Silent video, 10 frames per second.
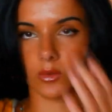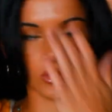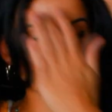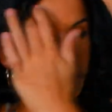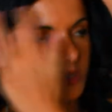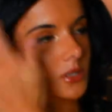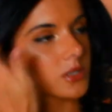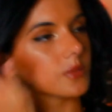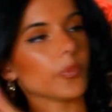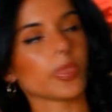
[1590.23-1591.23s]
it was
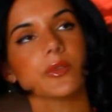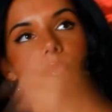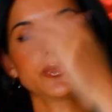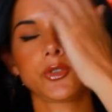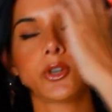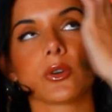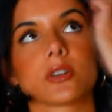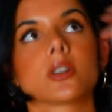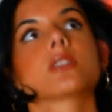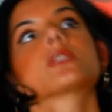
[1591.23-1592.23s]

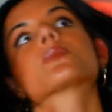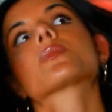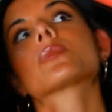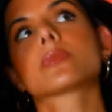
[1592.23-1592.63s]
$200.